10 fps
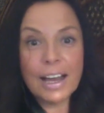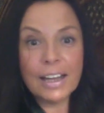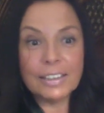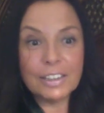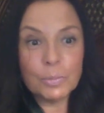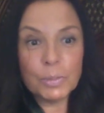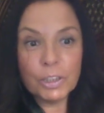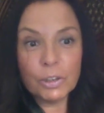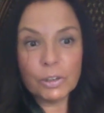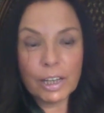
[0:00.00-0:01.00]
this
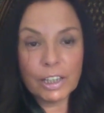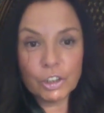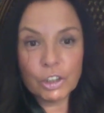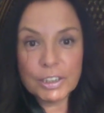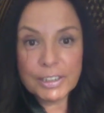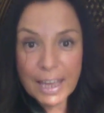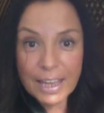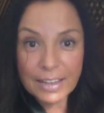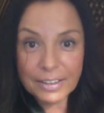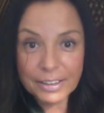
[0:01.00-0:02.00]
period actually is
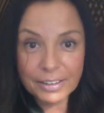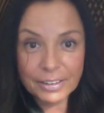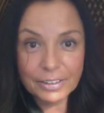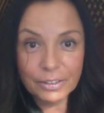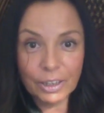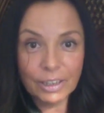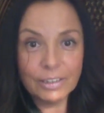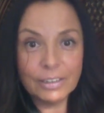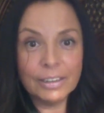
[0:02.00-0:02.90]
ending, right?